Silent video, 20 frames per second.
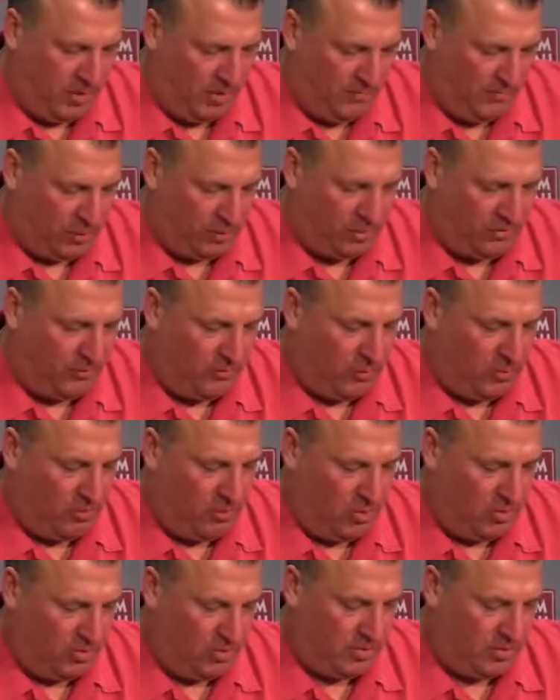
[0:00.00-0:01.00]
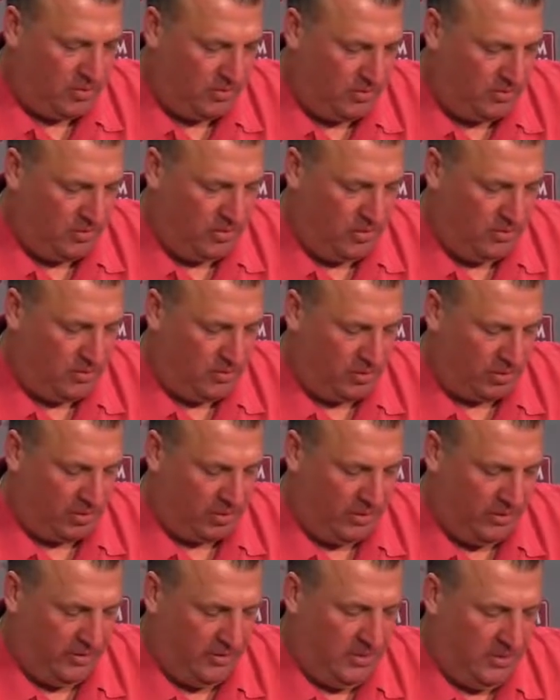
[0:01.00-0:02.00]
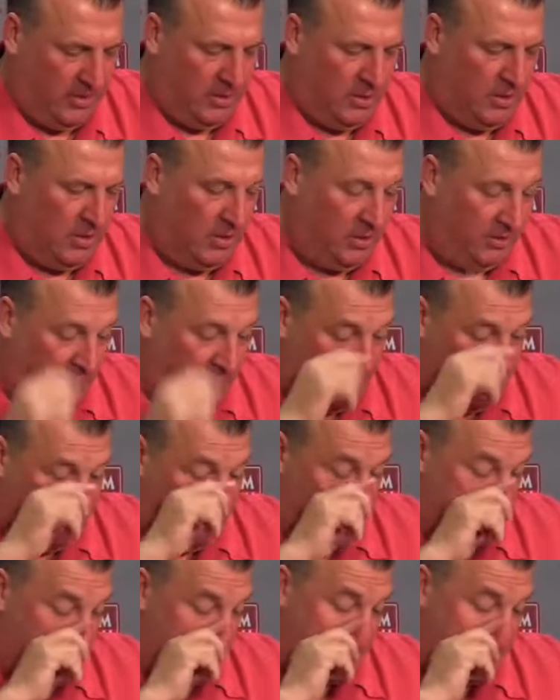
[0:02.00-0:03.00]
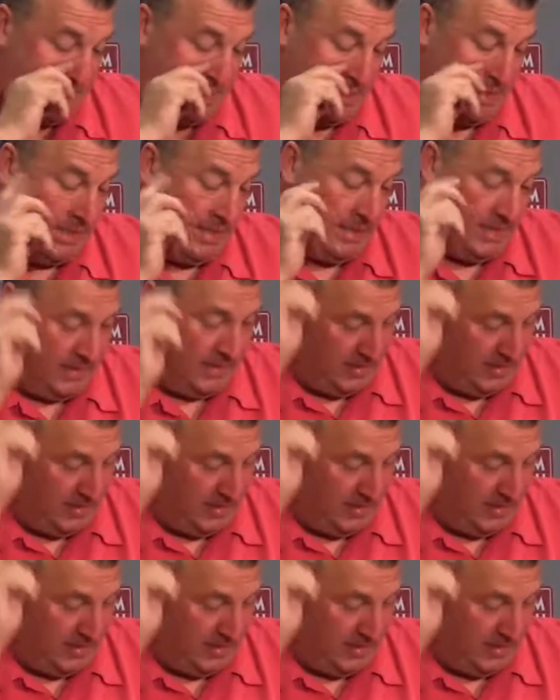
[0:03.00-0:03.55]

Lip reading: First and foremost, took the film on Sunday.